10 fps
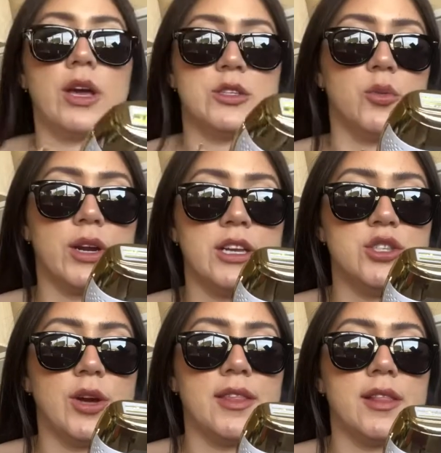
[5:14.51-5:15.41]
so we're gonna
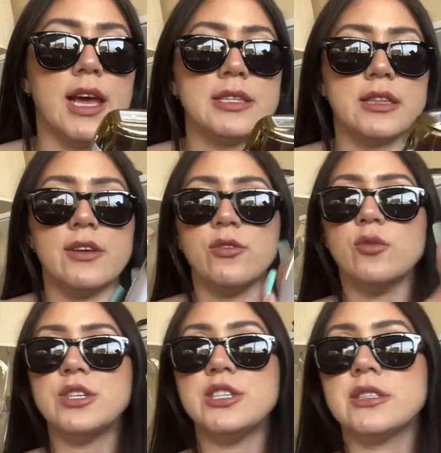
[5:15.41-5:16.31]
try the last level,
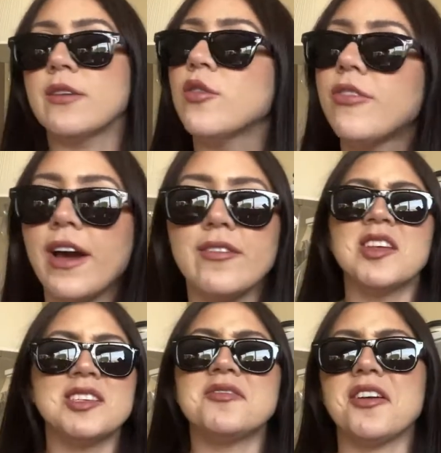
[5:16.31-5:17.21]
which is level 5.
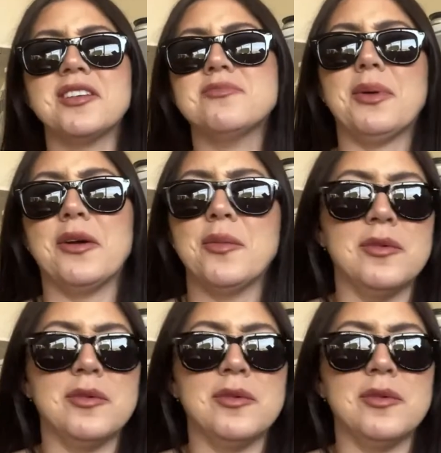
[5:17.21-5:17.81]
This is very bearable.